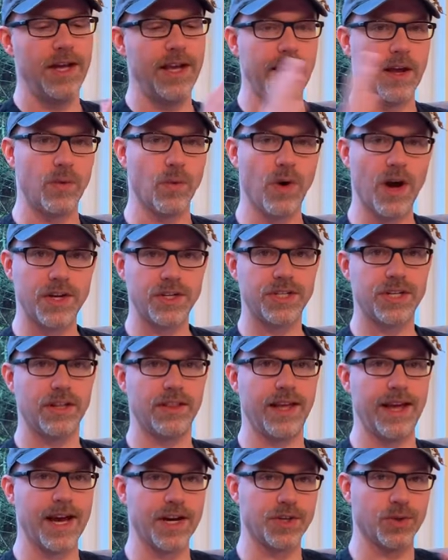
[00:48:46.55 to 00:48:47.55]
and watched
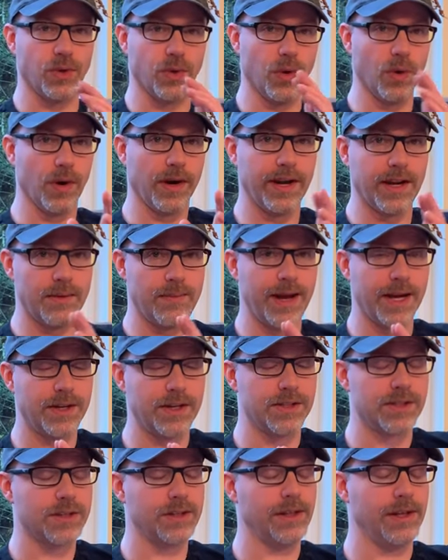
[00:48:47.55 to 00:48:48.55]
the actual orchid
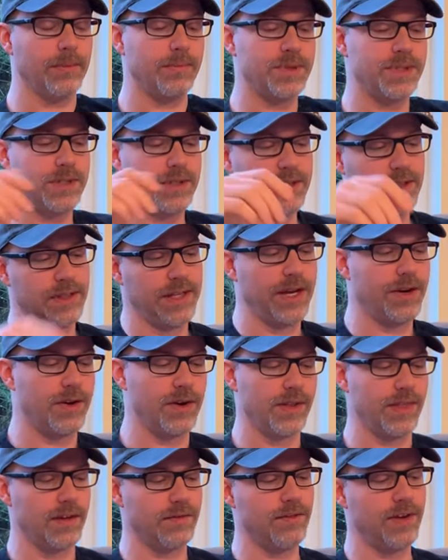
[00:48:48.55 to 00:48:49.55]
mantis clips
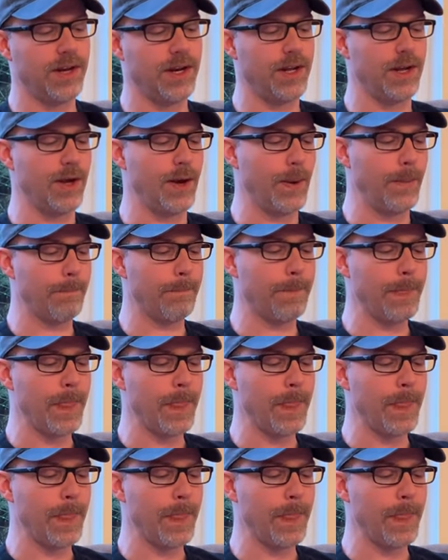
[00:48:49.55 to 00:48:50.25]
later in the video,